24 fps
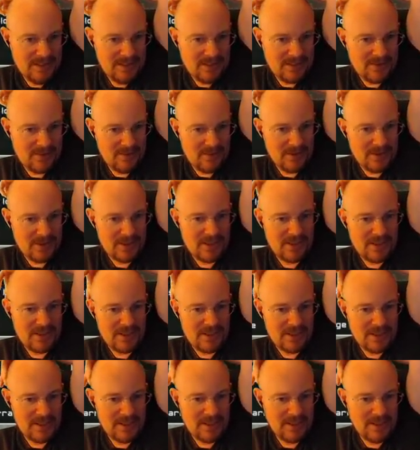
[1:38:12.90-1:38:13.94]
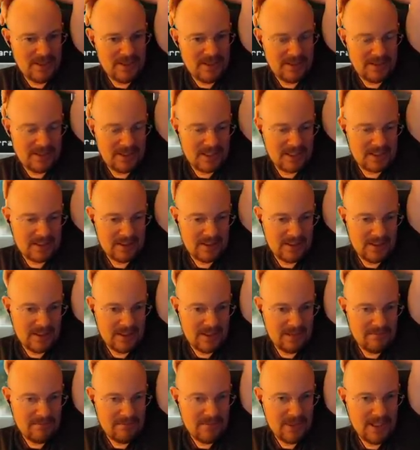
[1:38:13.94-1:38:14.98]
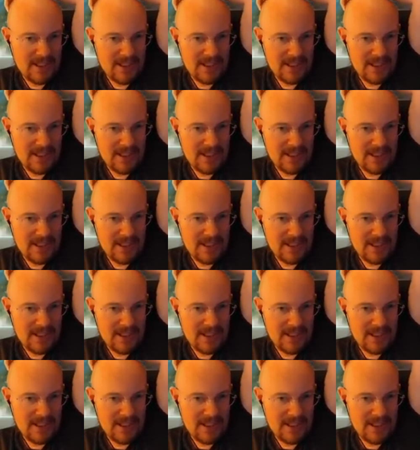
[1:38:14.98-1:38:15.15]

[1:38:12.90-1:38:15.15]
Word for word: As cool as this uh, Tesla is, I might